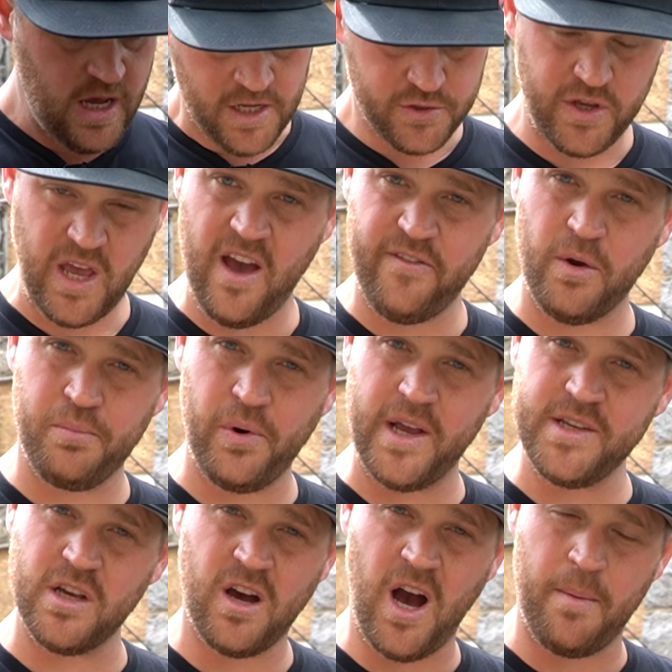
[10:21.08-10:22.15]
So yeah, if you're
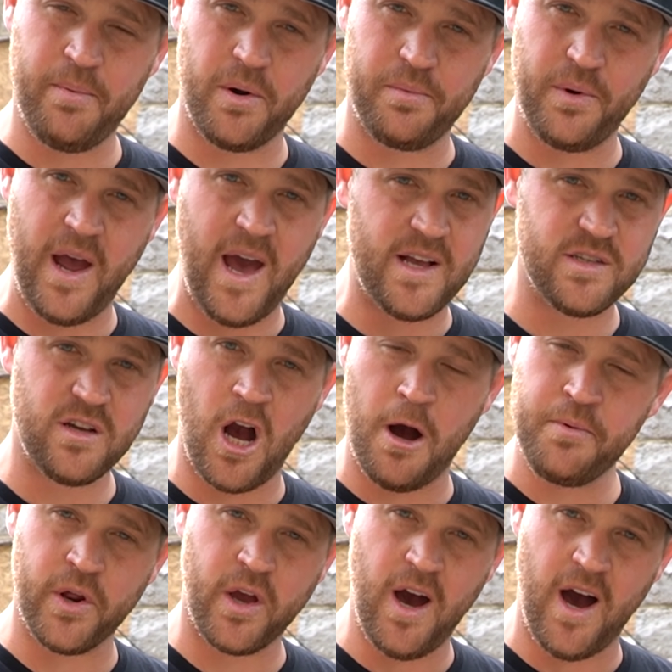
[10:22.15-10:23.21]
brazing copper to brass,
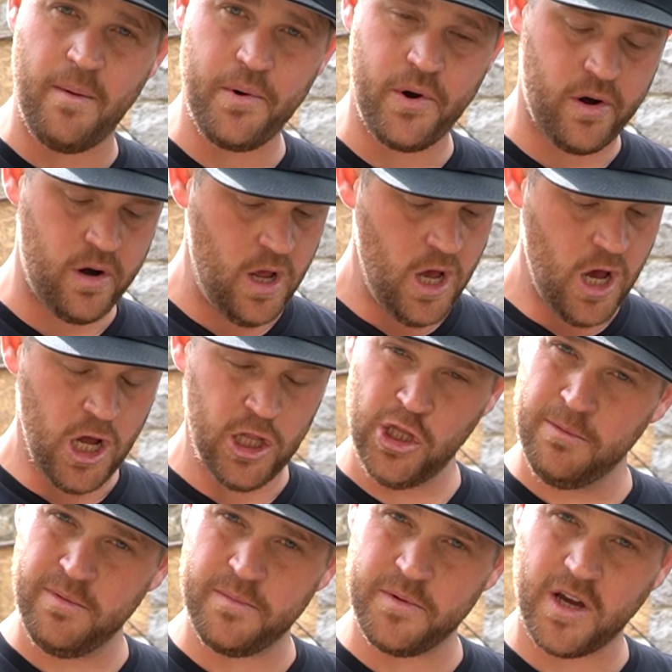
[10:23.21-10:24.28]
copper to copper,
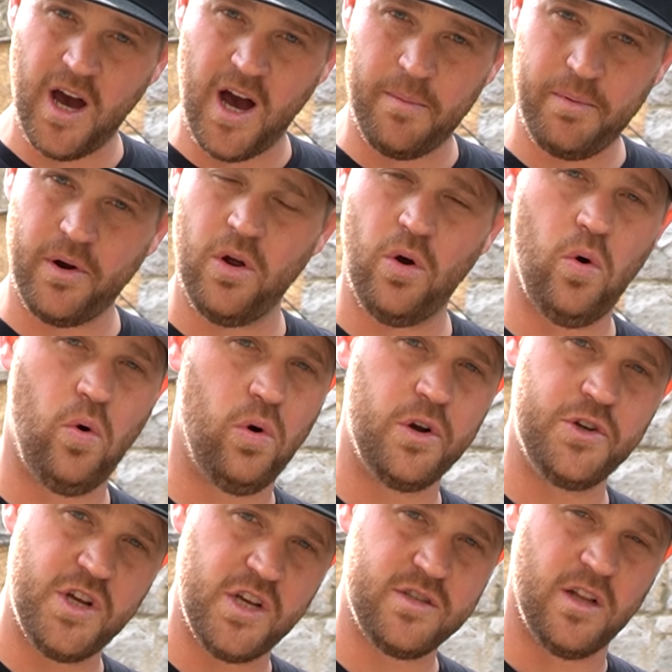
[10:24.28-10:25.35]
aluminum to copper,
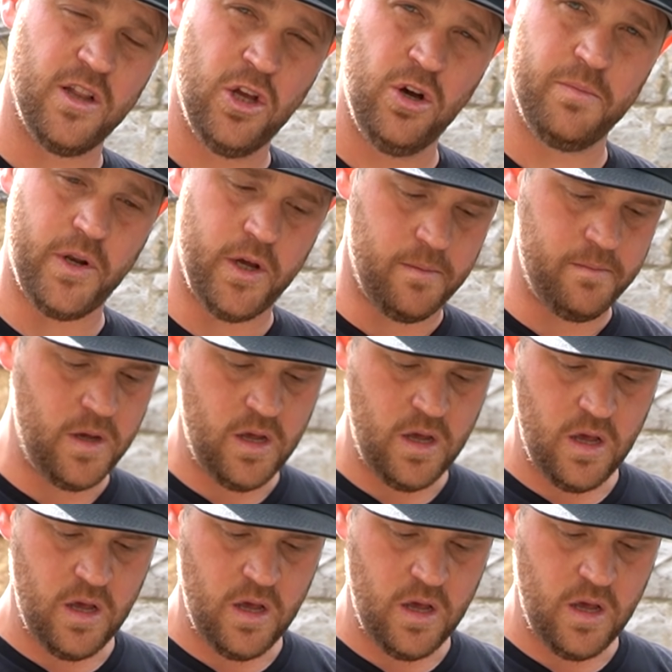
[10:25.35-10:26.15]
or just aluminum,